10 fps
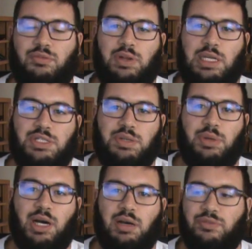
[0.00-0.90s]
finish him
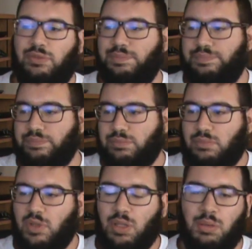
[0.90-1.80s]
off.
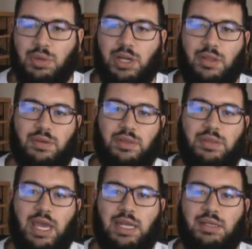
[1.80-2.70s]
But other than
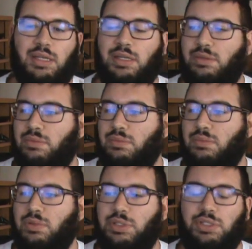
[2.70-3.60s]
that, didn't
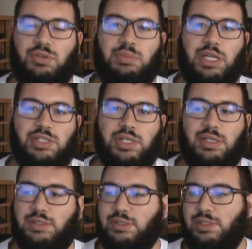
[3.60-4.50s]
really do much
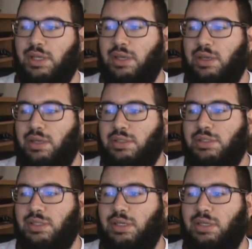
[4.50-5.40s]
else
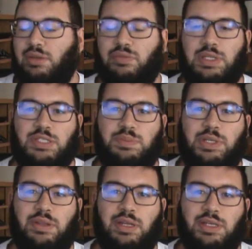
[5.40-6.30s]
to convince
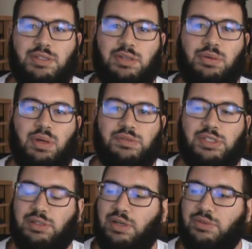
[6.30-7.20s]
me that he's a
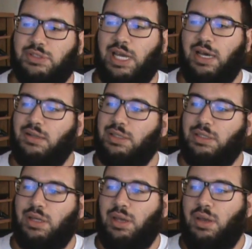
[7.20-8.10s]
UFC level
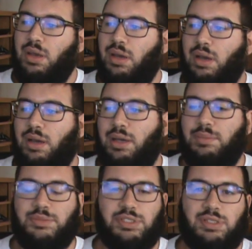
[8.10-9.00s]
talent.
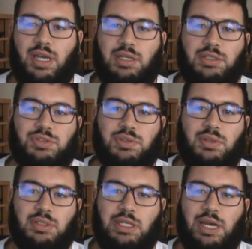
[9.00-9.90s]
Just got
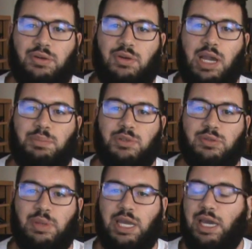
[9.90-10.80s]
controlled and
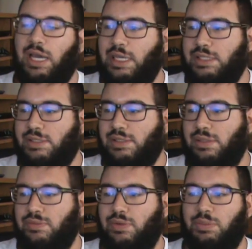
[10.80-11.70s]
out-grappled by Heist
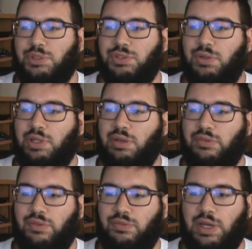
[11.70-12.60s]
for the majority
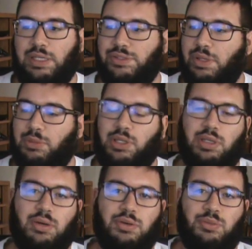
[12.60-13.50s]
of the fight. So I'm going
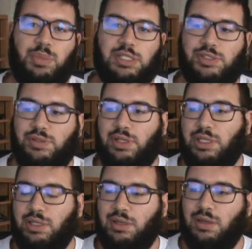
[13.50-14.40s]
to go with
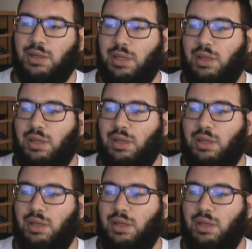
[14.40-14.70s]
Matsuda here